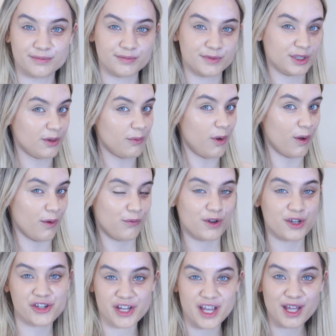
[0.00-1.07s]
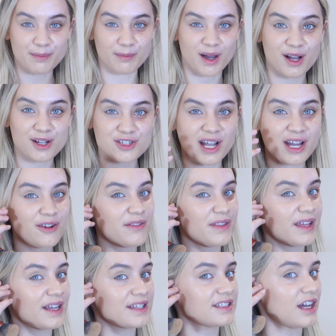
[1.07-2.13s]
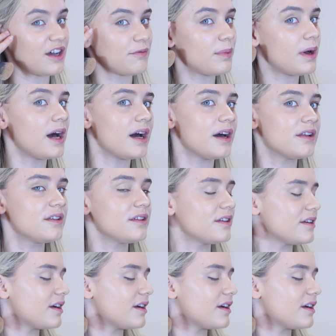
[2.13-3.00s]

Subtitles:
Do you know what? For a shade match, I don't think that's half bad.